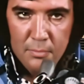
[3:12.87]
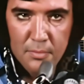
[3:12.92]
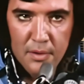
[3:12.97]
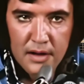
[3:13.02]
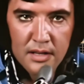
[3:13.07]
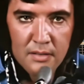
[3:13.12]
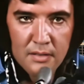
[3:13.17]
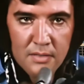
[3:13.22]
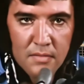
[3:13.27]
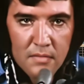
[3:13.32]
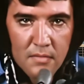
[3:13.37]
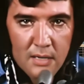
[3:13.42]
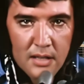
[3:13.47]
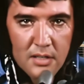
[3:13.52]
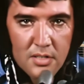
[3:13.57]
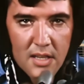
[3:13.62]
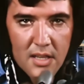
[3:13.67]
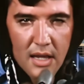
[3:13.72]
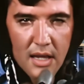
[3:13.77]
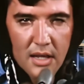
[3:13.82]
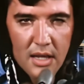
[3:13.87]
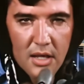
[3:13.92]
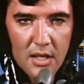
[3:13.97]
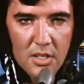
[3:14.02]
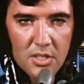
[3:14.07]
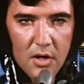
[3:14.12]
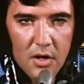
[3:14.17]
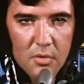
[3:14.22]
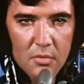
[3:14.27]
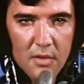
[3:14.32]
opinion, is that he
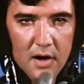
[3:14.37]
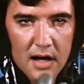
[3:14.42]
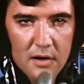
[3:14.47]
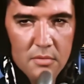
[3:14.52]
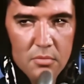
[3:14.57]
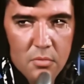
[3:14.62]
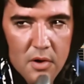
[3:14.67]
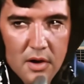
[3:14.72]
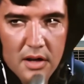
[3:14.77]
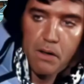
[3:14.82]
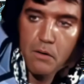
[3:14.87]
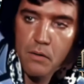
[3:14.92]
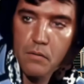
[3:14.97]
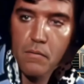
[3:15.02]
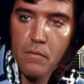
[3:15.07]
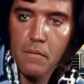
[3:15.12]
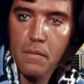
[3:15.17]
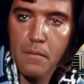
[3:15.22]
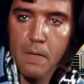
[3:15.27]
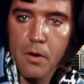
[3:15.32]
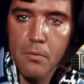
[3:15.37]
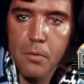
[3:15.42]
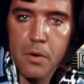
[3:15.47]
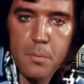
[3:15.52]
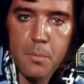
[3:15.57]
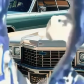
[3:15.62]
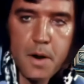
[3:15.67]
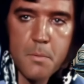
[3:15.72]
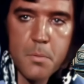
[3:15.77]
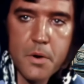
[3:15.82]
is a right-winger, a
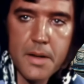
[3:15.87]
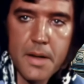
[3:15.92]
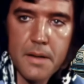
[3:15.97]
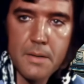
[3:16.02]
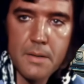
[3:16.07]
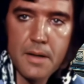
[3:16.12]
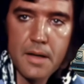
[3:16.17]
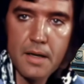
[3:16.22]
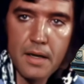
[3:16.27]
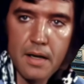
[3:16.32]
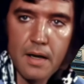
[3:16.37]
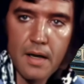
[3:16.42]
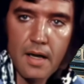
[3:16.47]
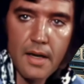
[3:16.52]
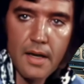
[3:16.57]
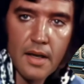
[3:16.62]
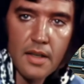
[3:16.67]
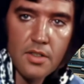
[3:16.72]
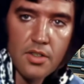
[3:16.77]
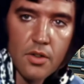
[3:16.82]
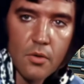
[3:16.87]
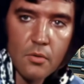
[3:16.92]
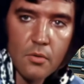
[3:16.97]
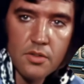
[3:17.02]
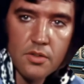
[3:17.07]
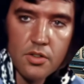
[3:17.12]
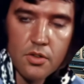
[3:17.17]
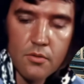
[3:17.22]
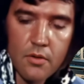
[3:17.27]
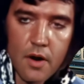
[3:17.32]
Republican, and a
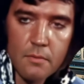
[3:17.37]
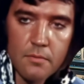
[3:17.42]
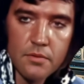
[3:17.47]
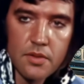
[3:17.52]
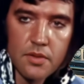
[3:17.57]
huge Trump